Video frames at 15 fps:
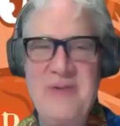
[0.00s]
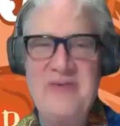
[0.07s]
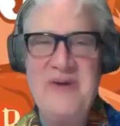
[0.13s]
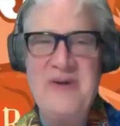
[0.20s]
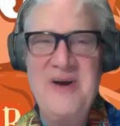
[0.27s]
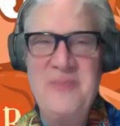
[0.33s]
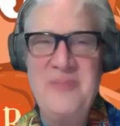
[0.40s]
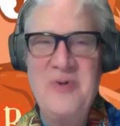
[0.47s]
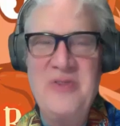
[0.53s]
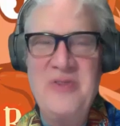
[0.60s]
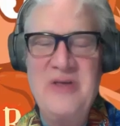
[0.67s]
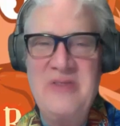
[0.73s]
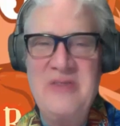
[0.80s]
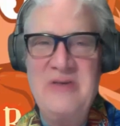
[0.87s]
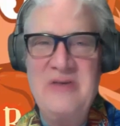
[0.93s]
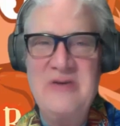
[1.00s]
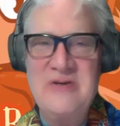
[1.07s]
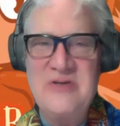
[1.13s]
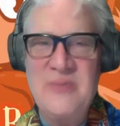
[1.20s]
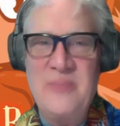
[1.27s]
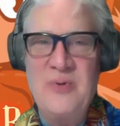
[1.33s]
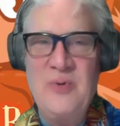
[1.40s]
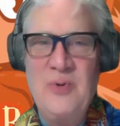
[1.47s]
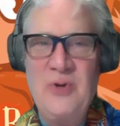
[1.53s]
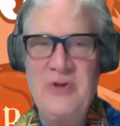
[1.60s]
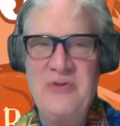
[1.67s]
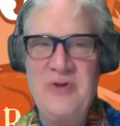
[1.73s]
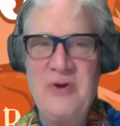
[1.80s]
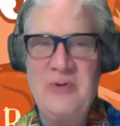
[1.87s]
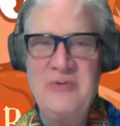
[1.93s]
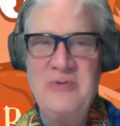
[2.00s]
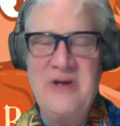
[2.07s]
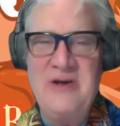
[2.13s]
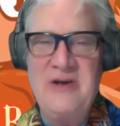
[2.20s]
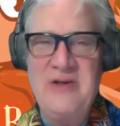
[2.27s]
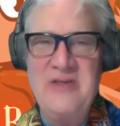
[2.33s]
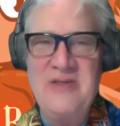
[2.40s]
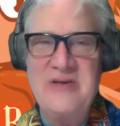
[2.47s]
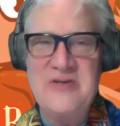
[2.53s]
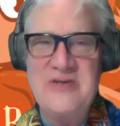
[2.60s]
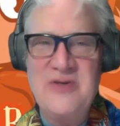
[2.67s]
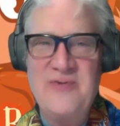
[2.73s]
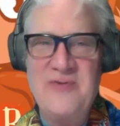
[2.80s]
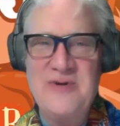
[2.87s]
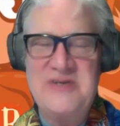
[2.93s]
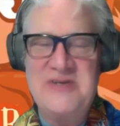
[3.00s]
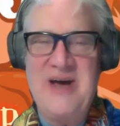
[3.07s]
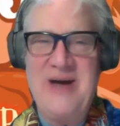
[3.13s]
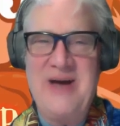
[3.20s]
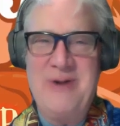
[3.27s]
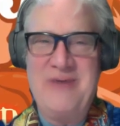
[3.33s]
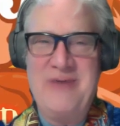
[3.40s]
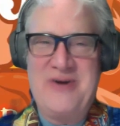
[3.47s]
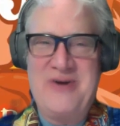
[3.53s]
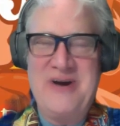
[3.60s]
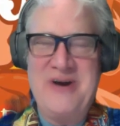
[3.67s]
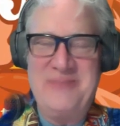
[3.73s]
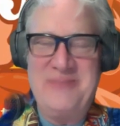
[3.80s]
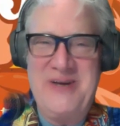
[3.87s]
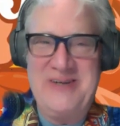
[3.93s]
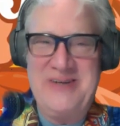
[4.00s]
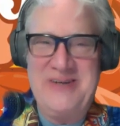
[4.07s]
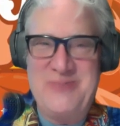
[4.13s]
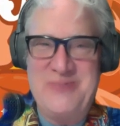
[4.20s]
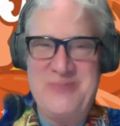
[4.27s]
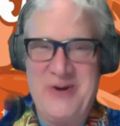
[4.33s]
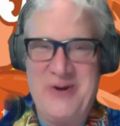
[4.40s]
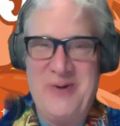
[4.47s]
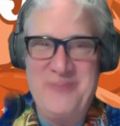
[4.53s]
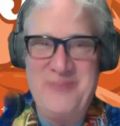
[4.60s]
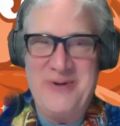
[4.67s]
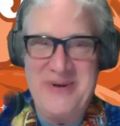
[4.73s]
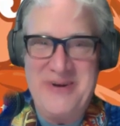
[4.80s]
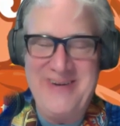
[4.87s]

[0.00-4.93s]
come where there's a pool at the hotel. I think this is the first time I've come that it's been open.